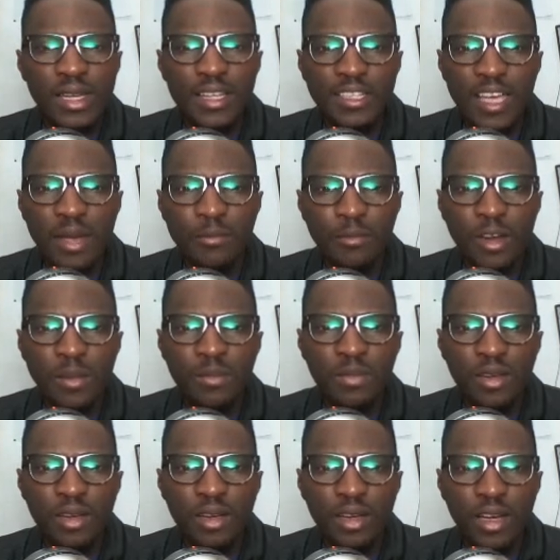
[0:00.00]
time frame,
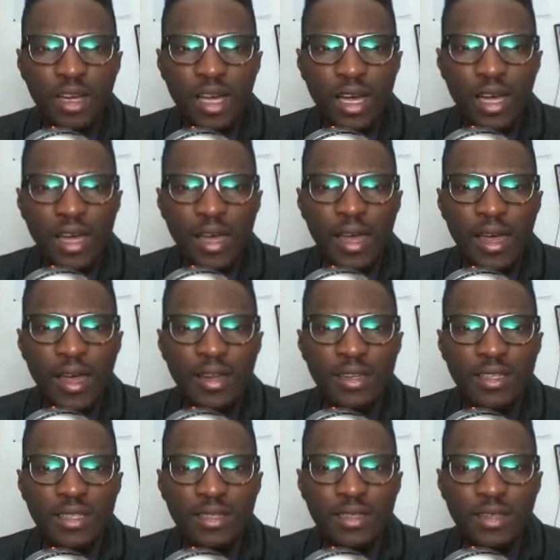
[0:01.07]
and
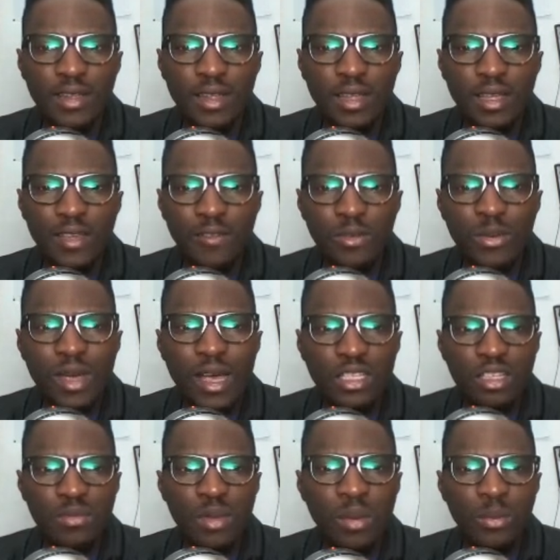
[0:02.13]
if you
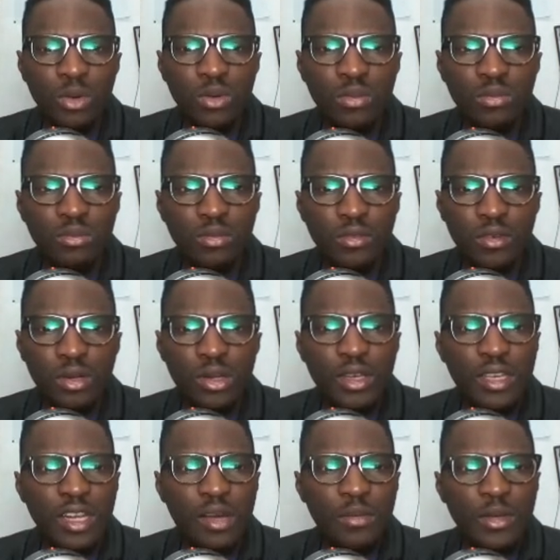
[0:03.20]
guys remember, if you're
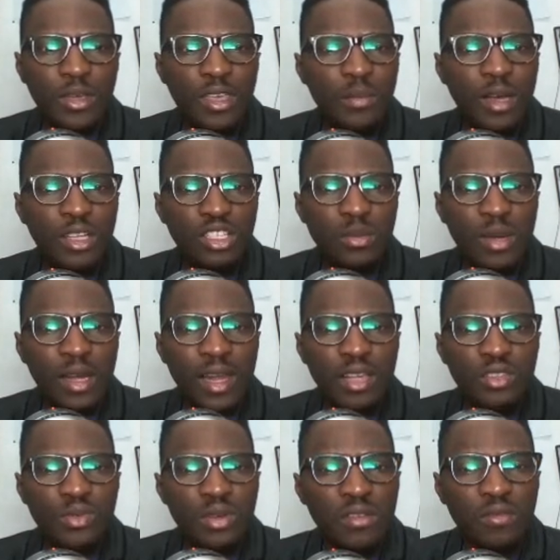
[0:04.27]
looking back to my
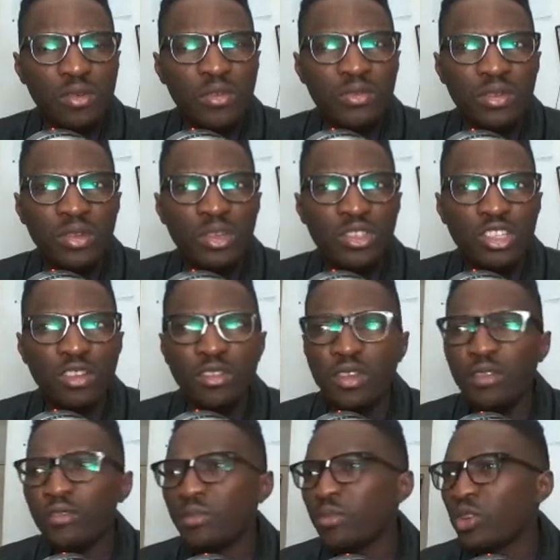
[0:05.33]
last 3-4 videos, or
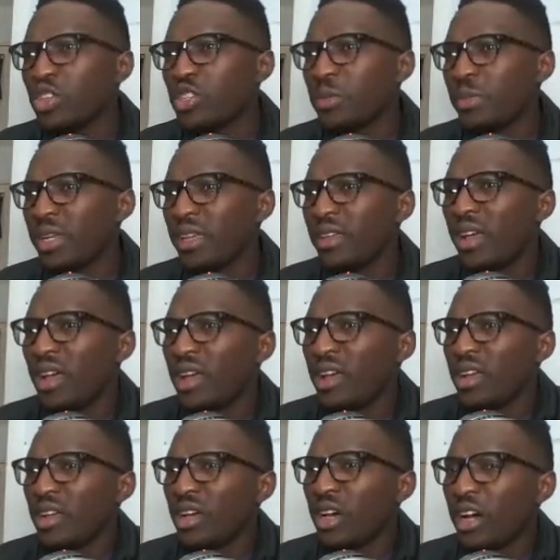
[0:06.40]
even possibly
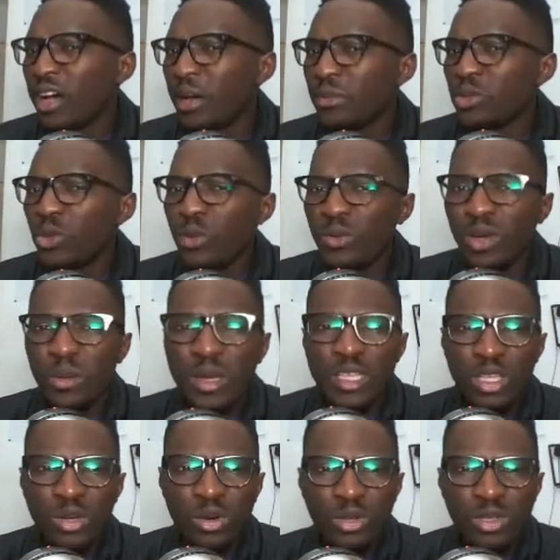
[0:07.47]
2 or 3 weeks
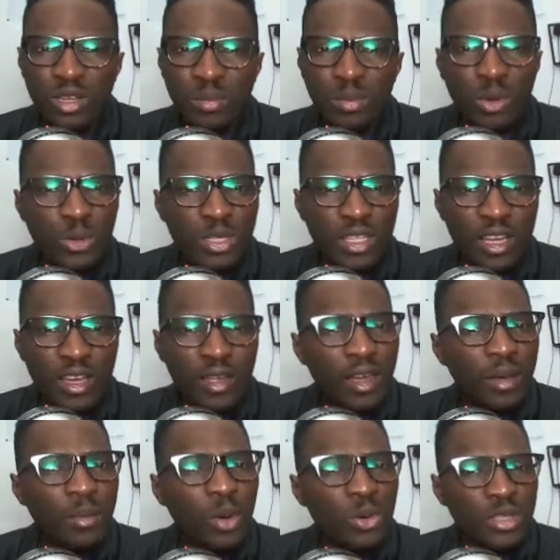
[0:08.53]
ago to the post I
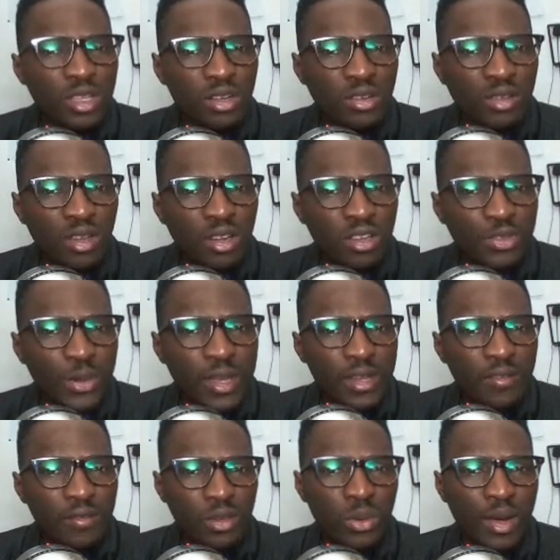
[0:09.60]
posted on
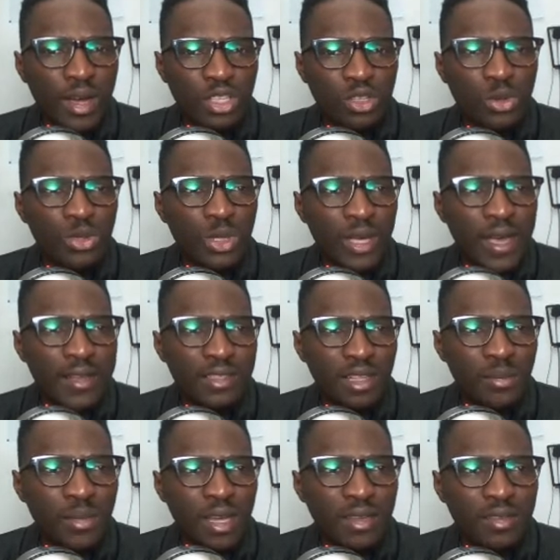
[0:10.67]
TradingView, I told you guys
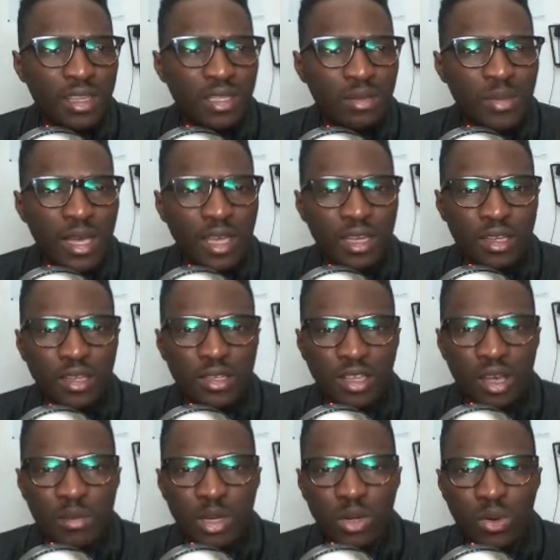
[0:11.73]
this market is
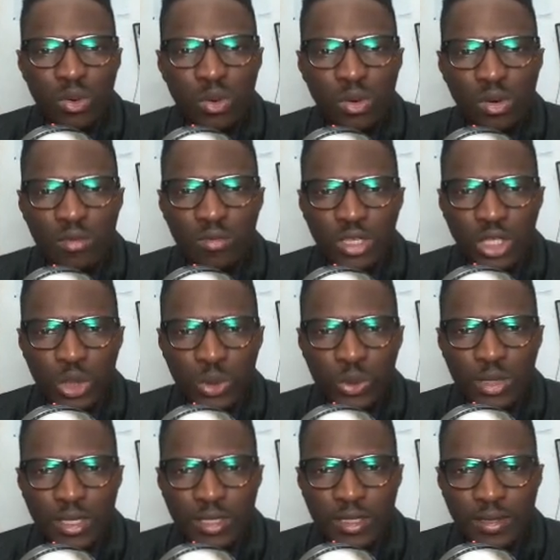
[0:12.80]
coming all over to
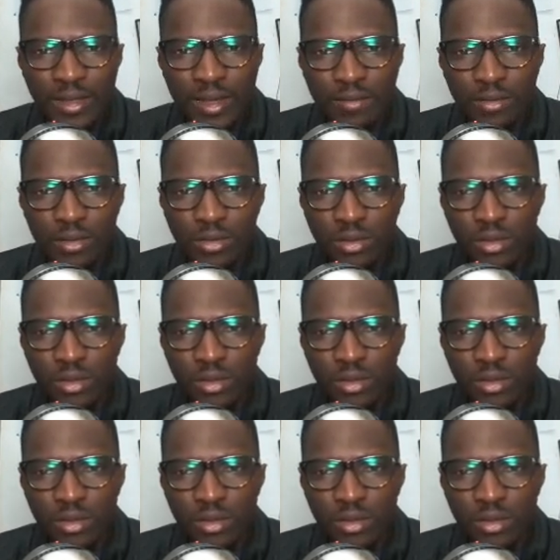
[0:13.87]
this level,